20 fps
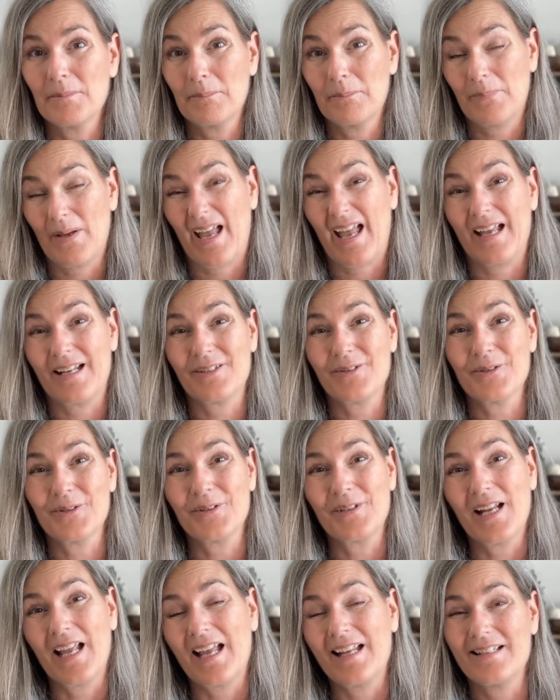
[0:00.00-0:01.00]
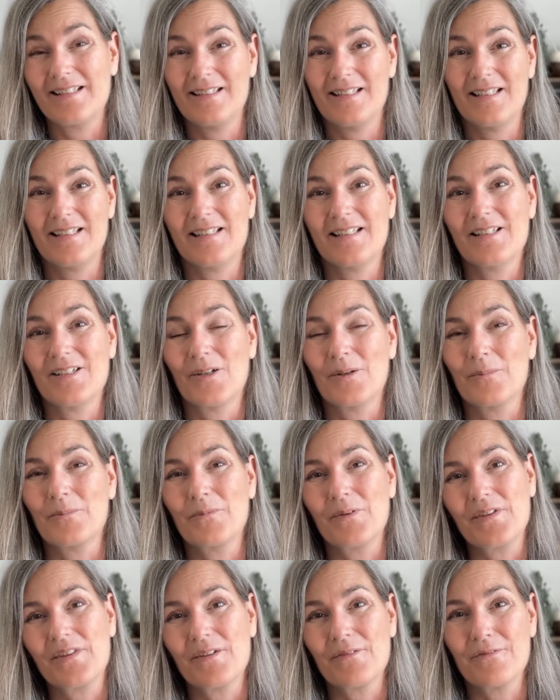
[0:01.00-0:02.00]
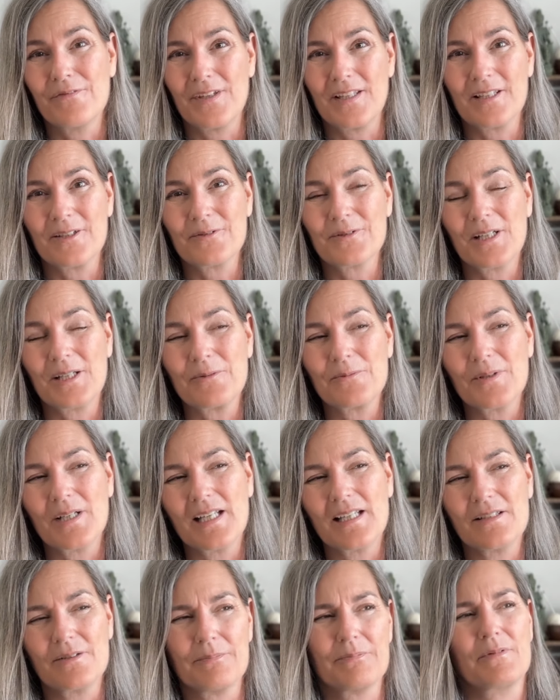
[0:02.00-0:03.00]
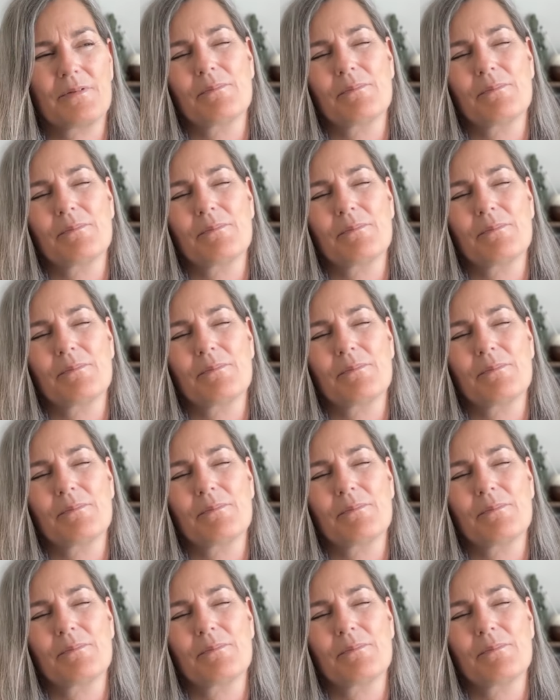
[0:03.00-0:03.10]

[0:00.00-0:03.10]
pattern and knit it up with a fingering weight.